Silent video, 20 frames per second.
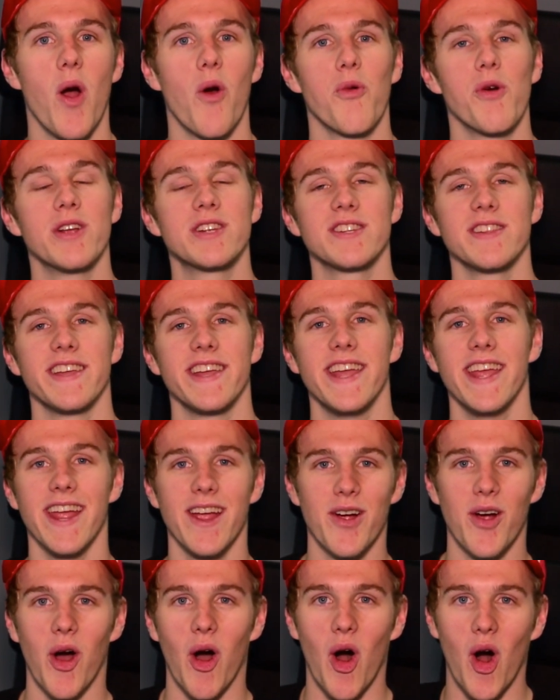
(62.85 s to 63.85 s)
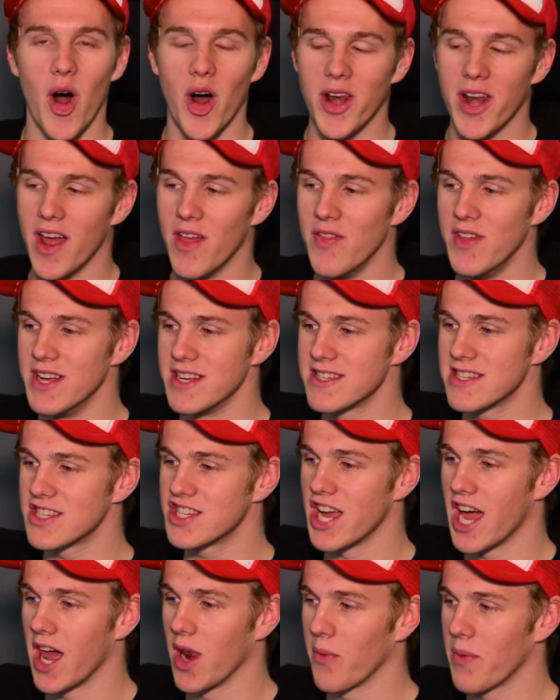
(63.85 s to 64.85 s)
originally here on this
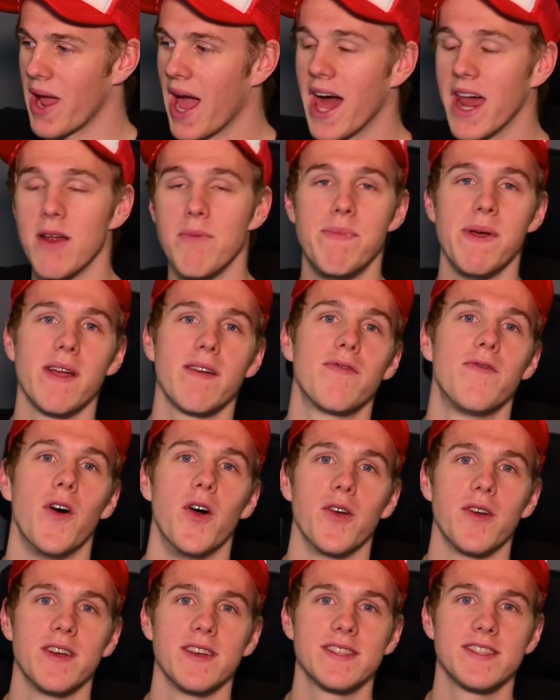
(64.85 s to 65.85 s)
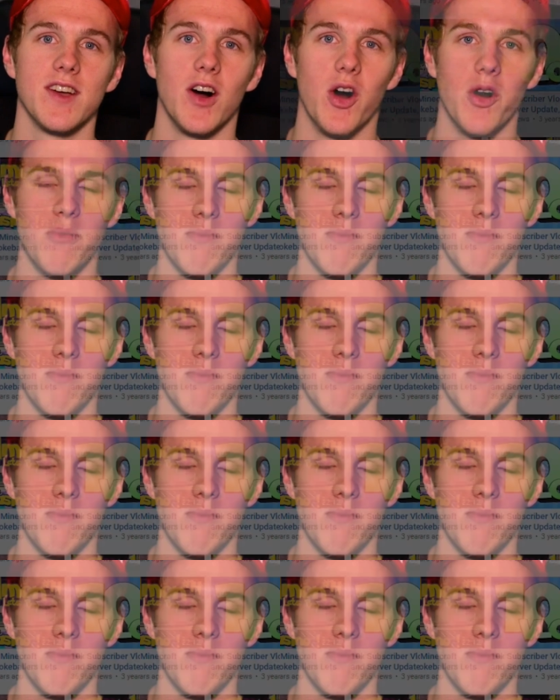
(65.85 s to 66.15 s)
channel, we had a big focus on